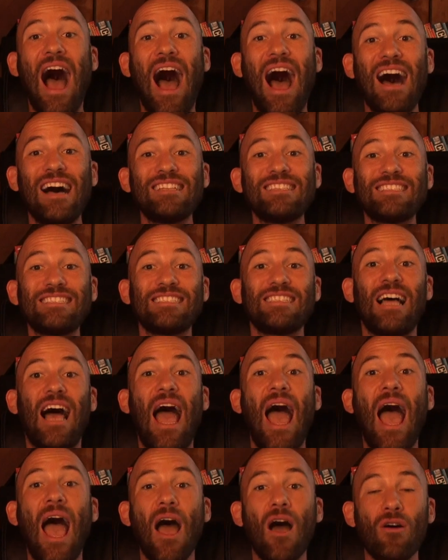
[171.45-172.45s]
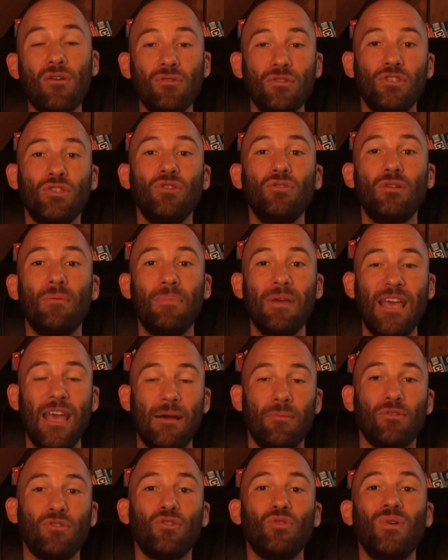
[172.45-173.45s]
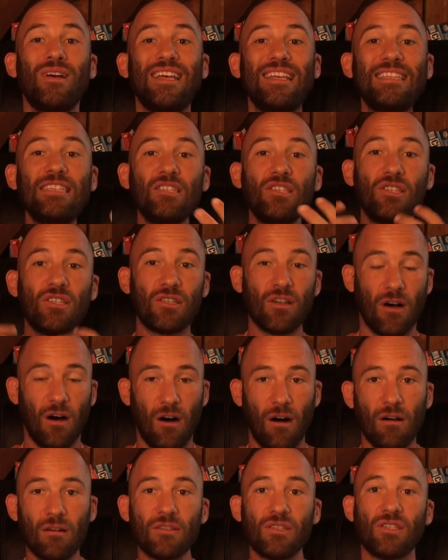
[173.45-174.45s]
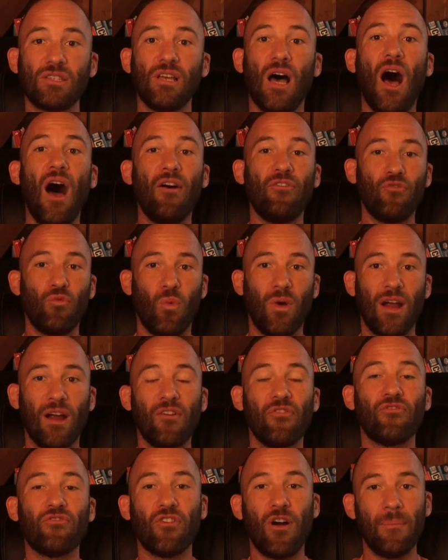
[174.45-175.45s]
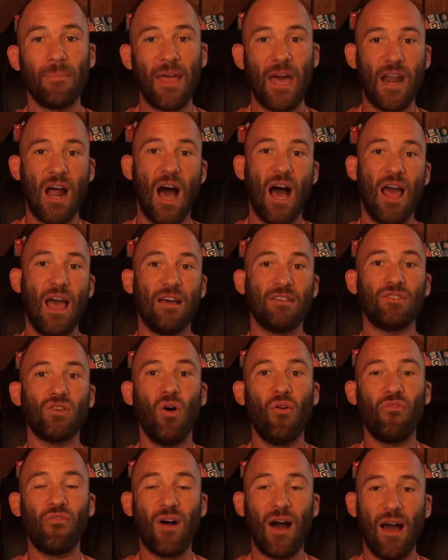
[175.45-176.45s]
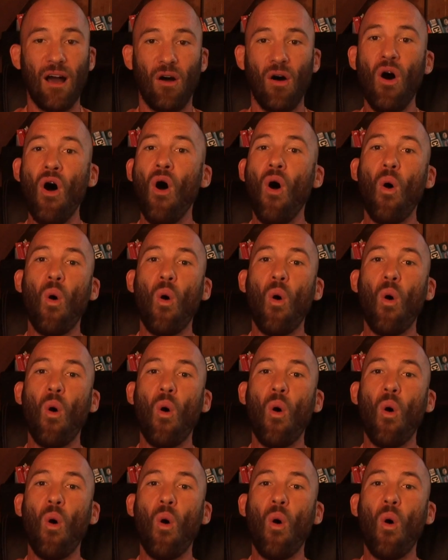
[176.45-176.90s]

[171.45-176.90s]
allows you to be able to install software from that ISO file